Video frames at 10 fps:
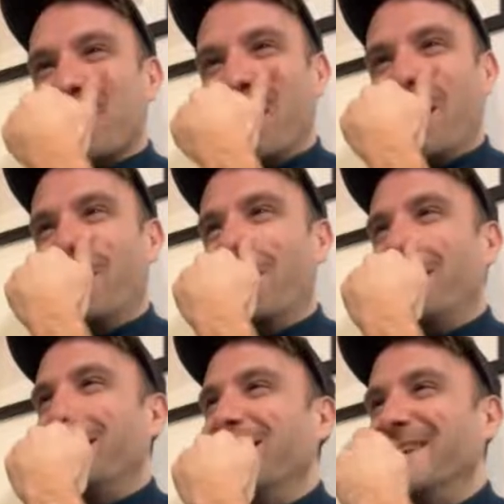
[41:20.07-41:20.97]
Um,
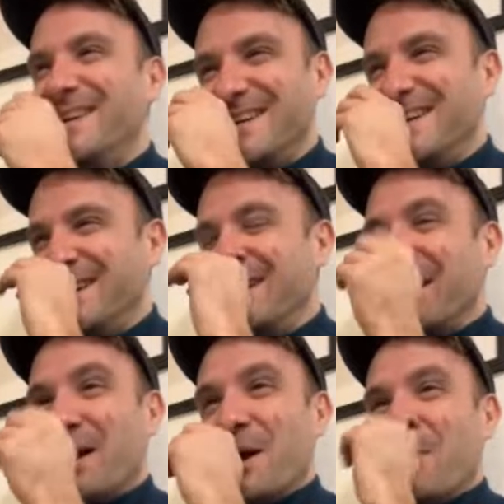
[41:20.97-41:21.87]

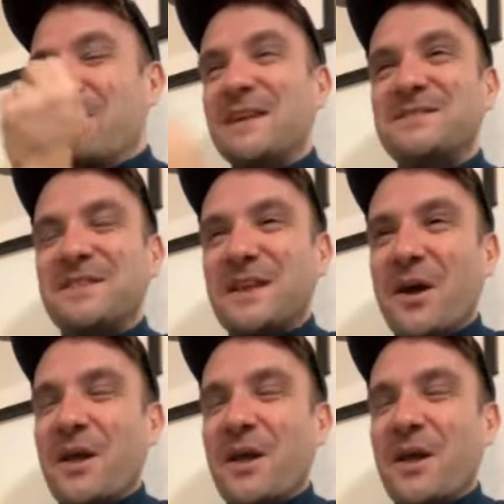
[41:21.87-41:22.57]
but that's the thing.